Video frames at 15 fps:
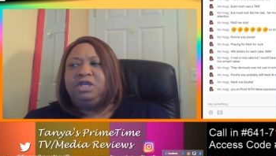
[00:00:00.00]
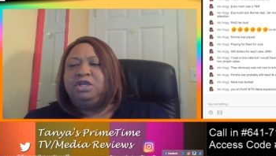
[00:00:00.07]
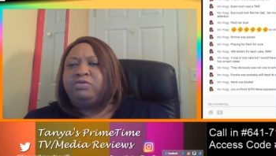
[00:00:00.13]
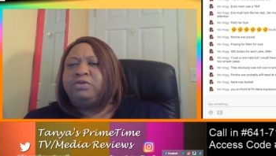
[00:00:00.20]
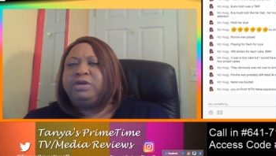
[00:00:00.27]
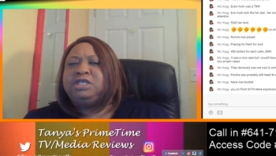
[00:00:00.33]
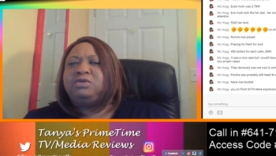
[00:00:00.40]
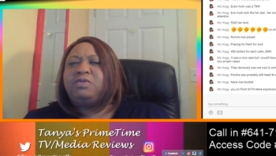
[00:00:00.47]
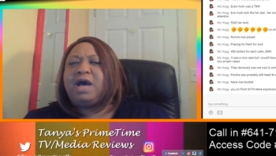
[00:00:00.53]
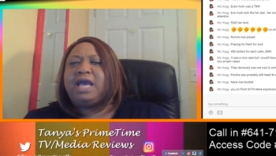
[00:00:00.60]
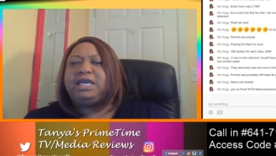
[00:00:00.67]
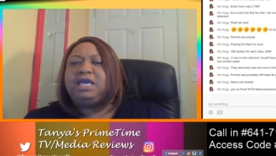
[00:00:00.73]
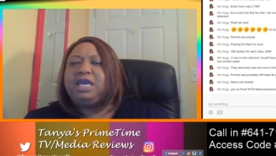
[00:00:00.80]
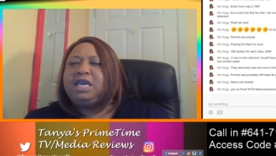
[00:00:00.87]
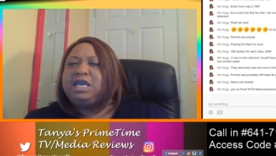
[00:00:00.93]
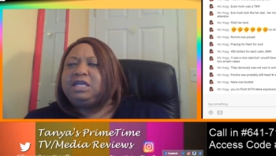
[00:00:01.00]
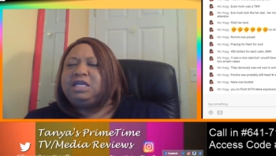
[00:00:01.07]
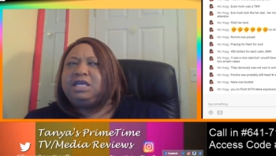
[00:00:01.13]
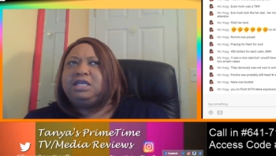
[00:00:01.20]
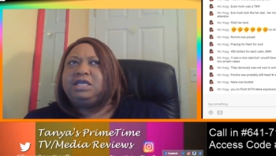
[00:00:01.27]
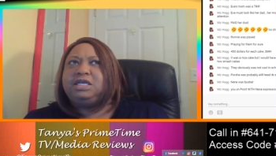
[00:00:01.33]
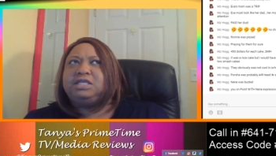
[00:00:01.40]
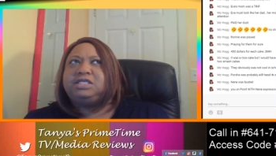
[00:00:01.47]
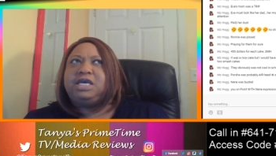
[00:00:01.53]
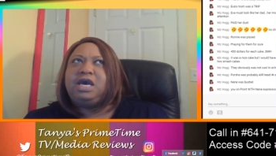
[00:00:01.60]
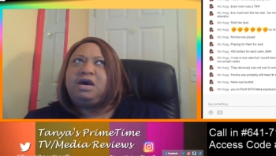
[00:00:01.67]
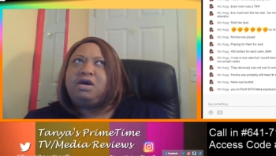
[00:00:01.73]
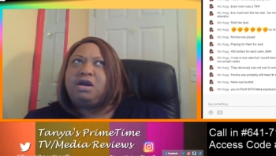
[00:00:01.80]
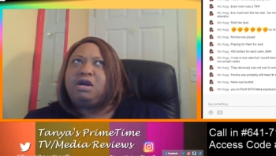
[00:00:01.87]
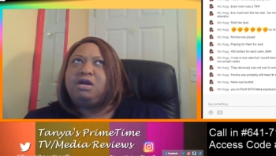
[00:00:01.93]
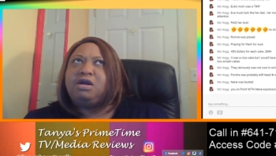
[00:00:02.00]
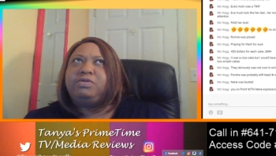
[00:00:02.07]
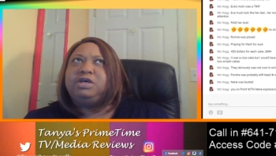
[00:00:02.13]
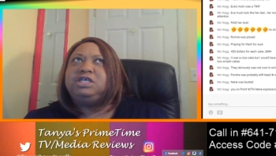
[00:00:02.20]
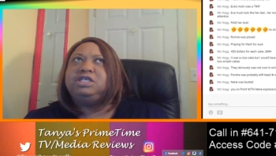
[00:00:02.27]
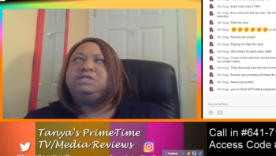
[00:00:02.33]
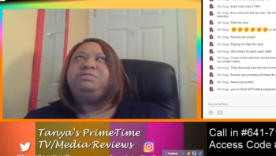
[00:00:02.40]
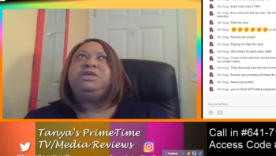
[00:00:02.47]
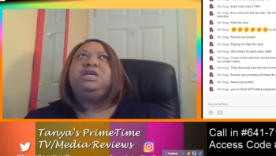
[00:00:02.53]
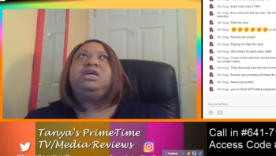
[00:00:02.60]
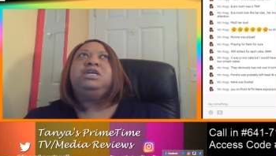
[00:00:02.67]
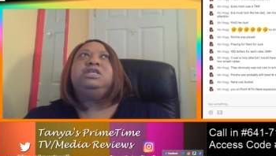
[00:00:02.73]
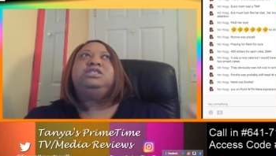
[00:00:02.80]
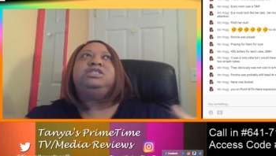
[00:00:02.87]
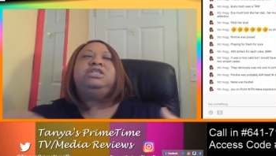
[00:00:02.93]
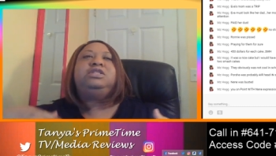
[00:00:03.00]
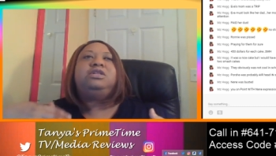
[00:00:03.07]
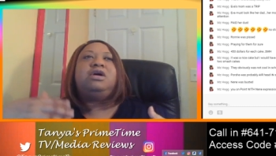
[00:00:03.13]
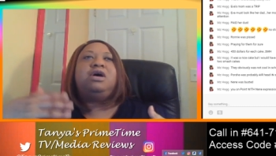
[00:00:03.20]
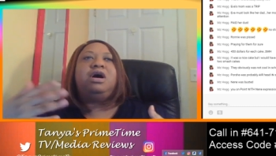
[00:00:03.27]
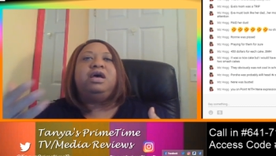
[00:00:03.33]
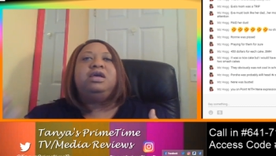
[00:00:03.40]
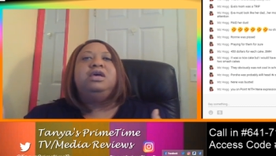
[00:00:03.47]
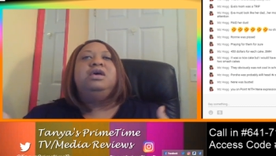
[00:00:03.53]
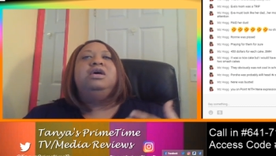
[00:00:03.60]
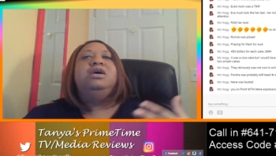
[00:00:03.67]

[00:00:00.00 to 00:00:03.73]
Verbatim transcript: the reason why Kandi didn't tell her was because she thought